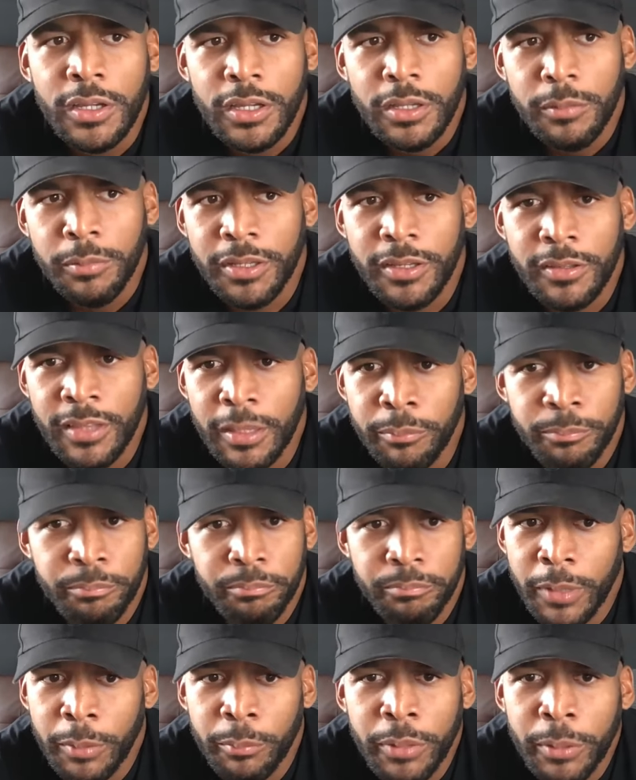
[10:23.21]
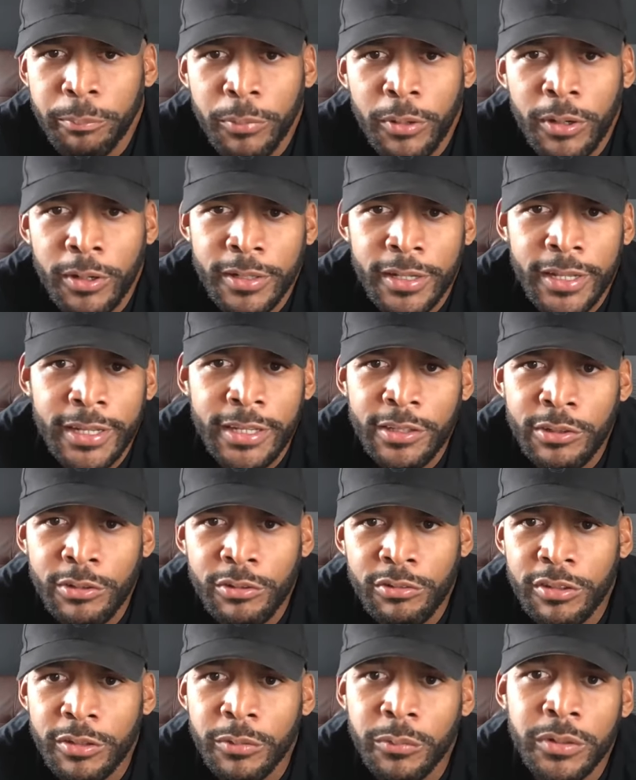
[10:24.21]
because I'm up all night
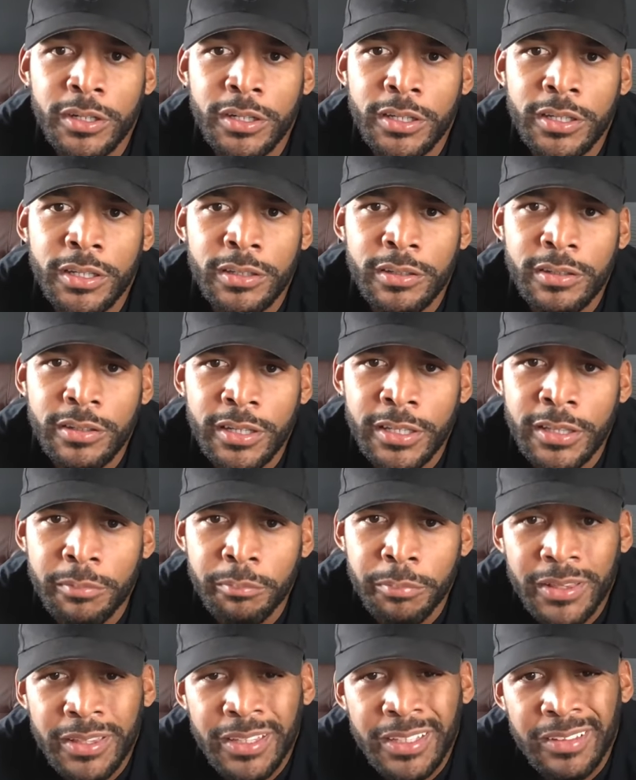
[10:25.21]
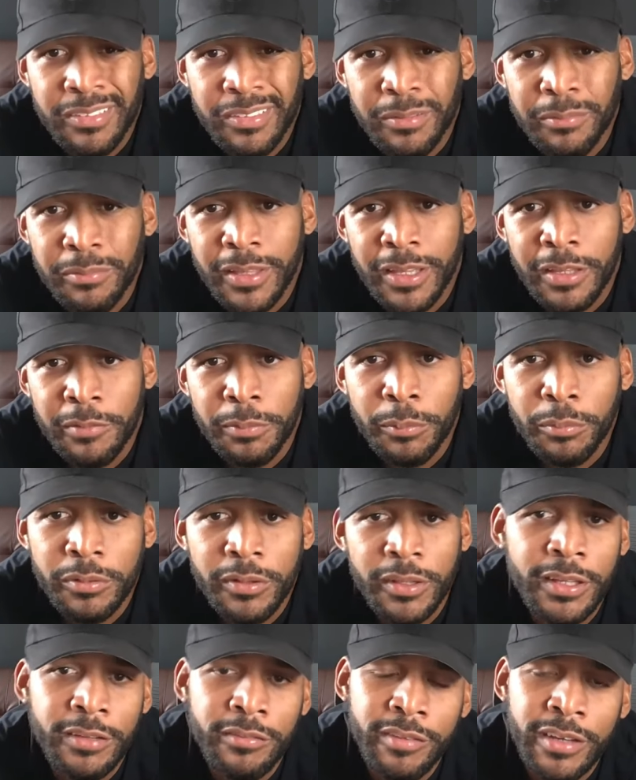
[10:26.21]
usually working. But then sometimes people
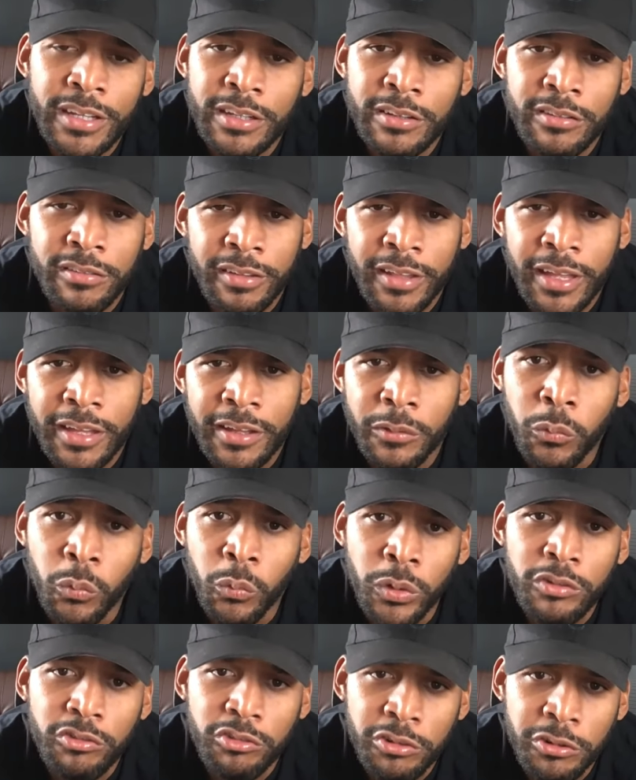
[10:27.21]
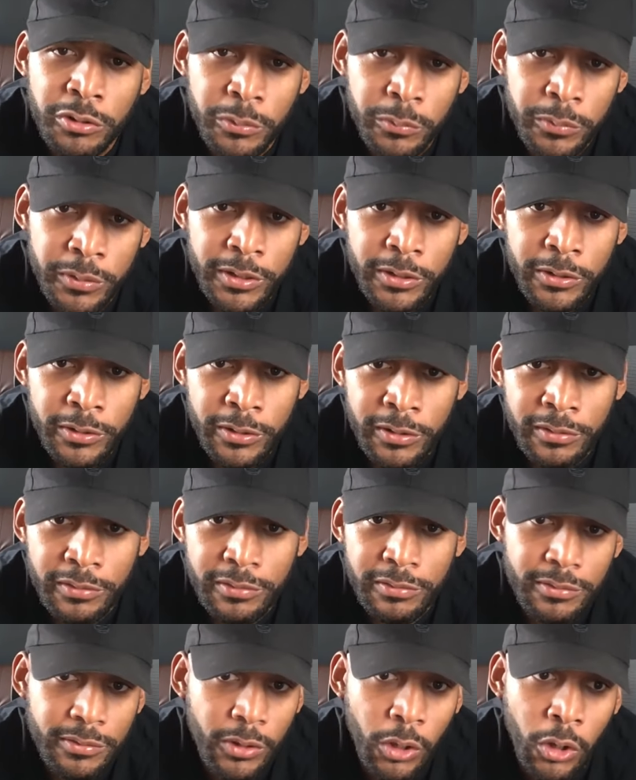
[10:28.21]
take advantage of that and want you to work
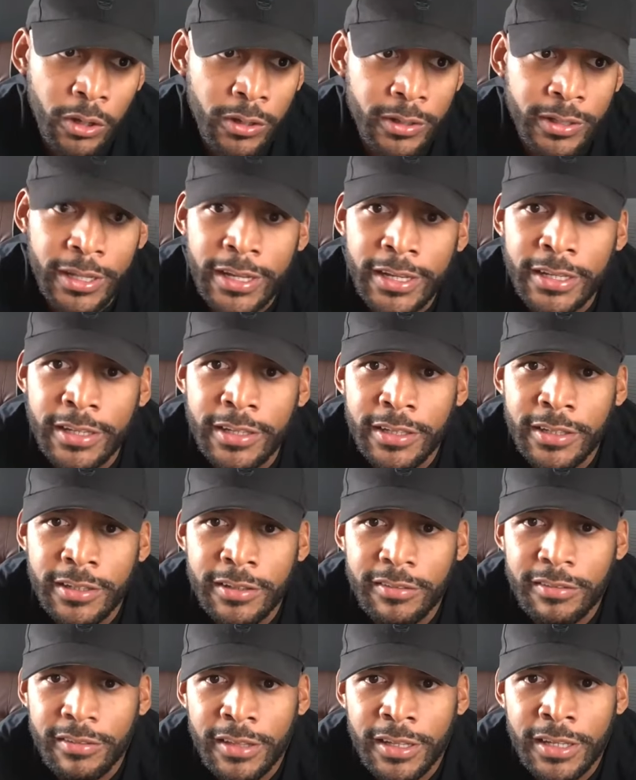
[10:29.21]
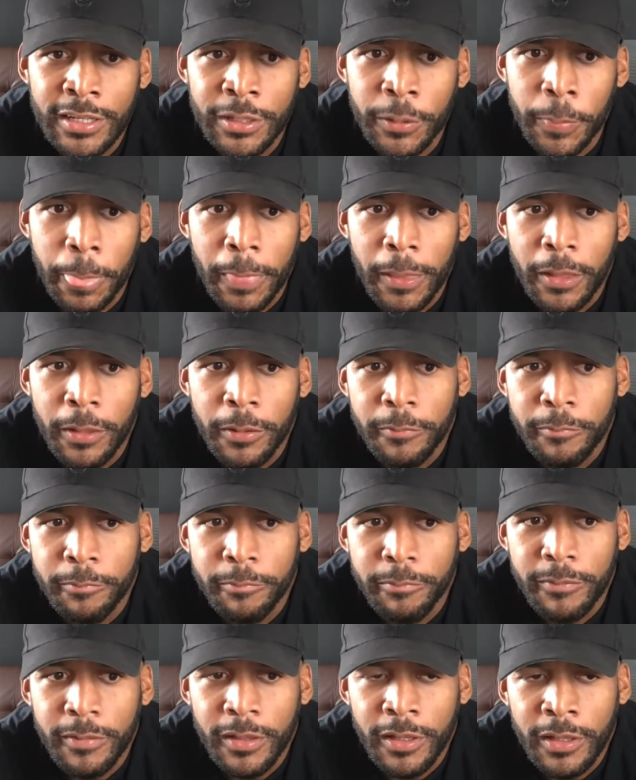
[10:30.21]
all night. And it's like,
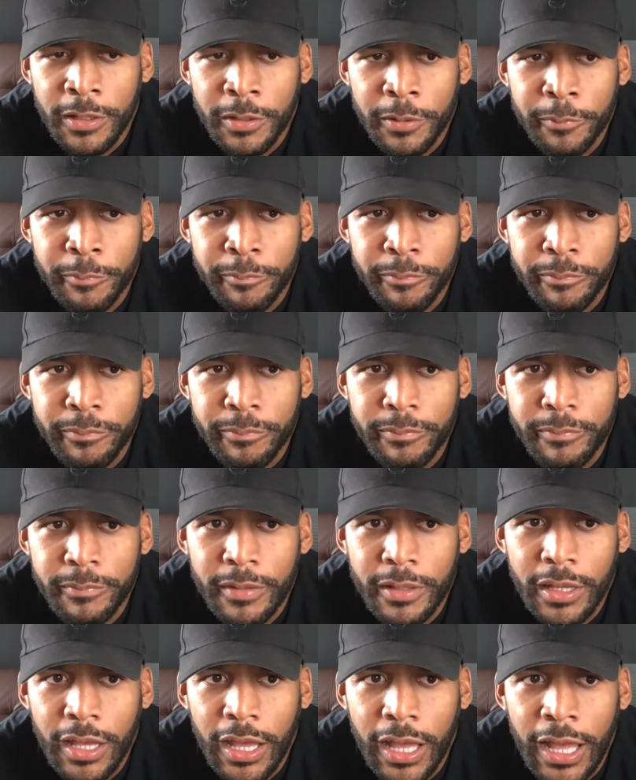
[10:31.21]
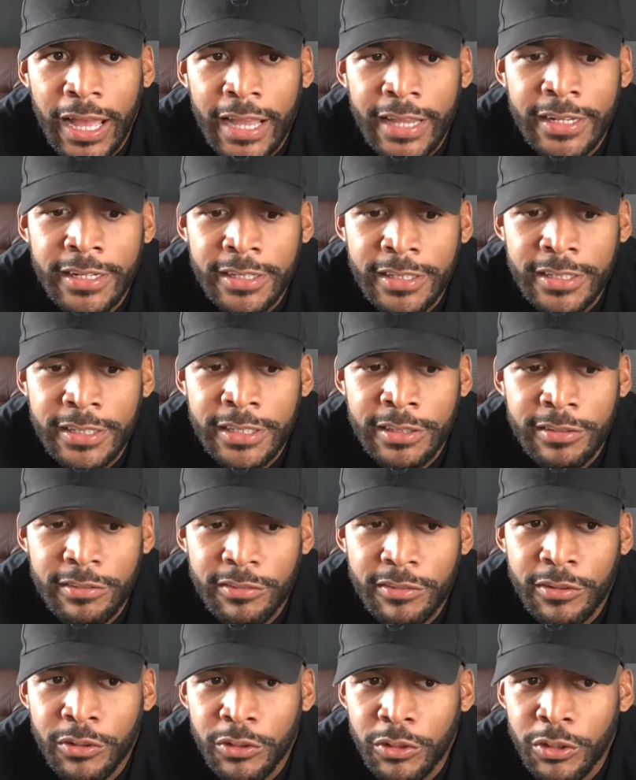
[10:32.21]
I
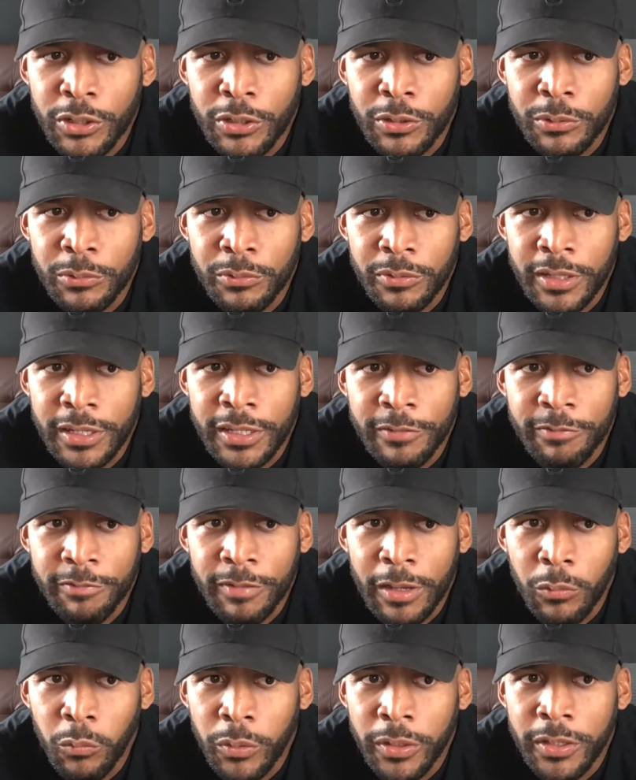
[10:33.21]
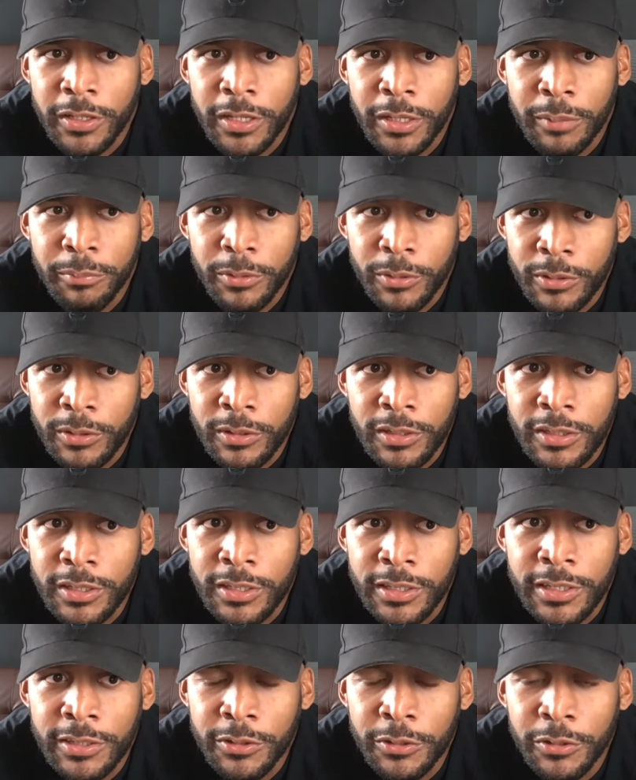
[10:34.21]
need to know that if I wake up
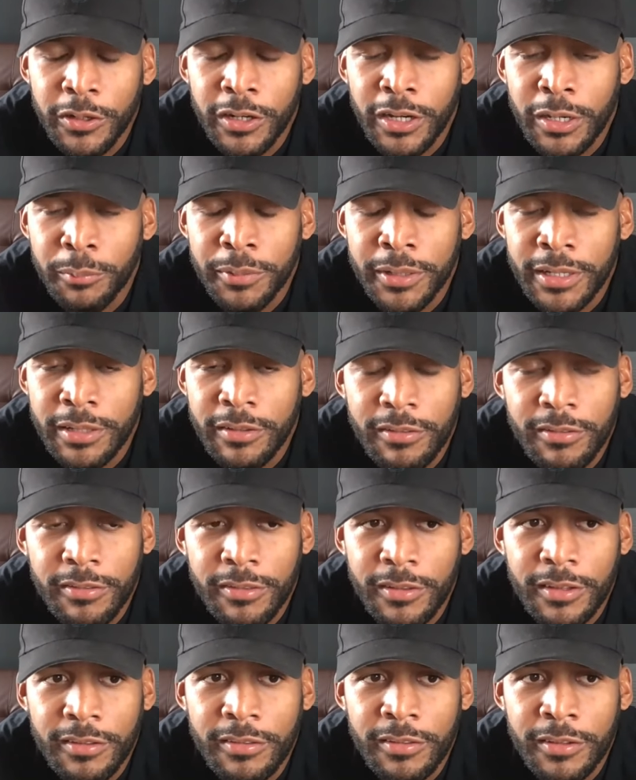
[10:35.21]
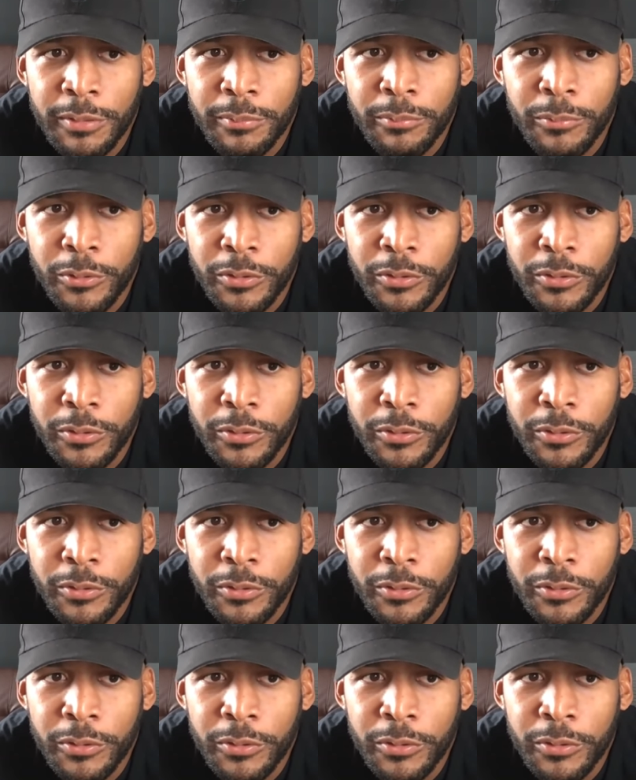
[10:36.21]
early and you call me at 7 in